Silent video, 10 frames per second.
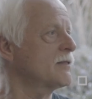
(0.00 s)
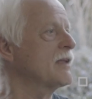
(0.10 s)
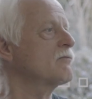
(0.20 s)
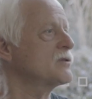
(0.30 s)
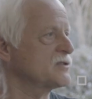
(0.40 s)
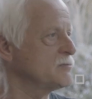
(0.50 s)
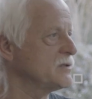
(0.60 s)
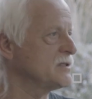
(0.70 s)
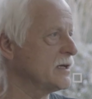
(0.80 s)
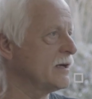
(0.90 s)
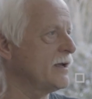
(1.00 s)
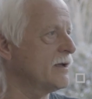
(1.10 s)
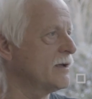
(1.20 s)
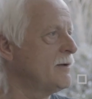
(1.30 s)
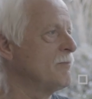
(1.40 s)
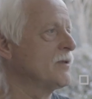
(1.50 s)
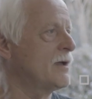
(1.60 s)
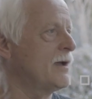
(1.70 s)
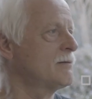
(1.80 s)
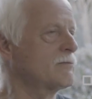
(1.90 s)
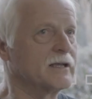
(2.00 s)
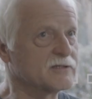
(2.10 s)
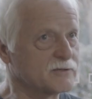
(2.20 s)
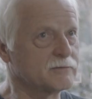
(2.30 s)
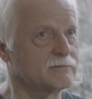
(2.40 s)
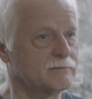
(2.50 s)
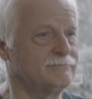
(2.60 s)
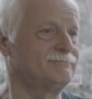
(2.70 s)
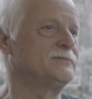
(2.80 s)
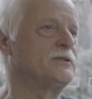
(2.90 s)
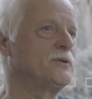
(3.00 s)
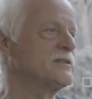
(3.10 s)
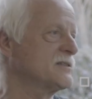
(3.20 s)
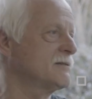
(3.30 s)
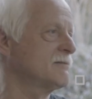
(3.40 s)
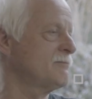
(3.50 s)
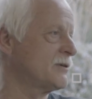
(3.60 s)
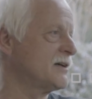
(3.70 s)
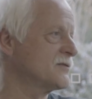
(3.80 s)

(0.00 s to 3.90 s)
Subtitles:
That was the missing link, and thanks to the Western Price